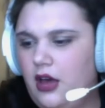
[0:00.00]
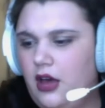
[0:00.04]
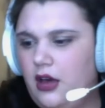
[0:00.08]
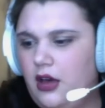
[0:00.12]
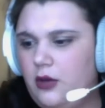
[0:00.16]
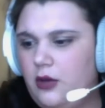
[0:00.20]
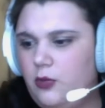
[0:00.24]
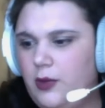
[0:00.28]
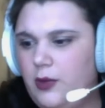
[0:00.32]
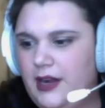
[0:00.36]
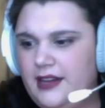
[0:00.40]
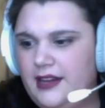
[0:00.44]

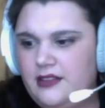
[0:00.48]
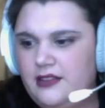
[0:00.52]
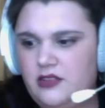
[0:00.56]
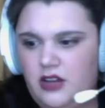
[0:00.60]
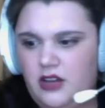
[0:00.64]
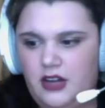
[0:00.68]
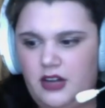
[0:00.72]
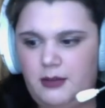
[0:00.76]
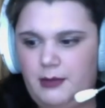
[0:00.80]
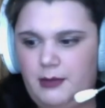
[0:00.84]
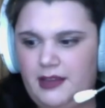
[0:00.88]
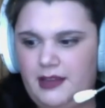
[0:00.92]
when I
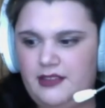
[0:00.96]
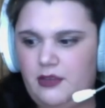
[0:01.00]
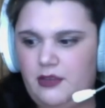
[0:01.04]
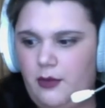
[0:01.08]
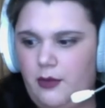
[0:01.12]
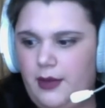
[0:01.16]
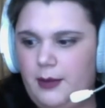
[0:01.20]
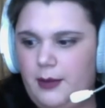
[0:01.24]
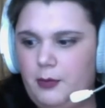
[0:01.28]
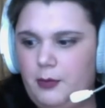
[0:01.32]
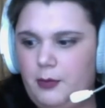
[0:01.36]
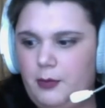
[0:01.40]
started my
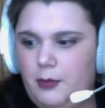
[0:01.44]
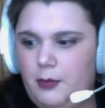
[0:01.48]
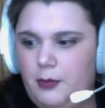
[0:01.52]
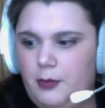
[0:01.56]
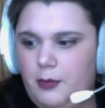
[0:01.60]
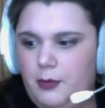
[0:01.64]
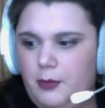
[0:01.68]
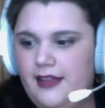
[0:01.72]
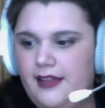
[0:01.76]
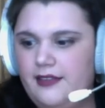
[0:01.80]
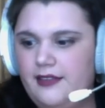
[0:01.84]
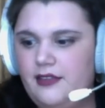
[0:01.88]
sewing
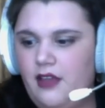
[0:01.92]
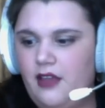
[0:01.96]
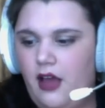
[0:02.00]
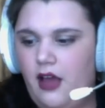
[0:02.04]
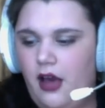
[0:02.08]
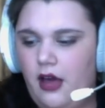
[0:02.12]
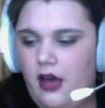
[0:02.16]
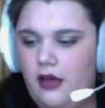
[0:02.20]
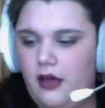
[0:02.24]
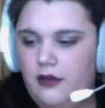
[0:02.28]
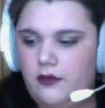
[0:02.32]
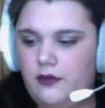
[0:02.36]
process
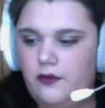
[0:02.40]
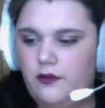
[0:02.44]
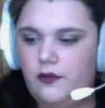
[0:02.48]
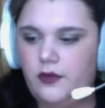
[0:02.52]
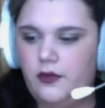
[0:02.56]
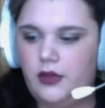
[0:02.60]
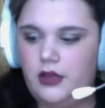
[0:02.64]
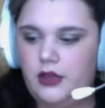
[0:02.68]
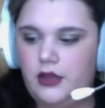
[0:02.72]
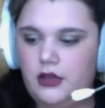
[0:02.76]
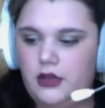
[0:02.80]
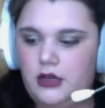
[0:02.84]
of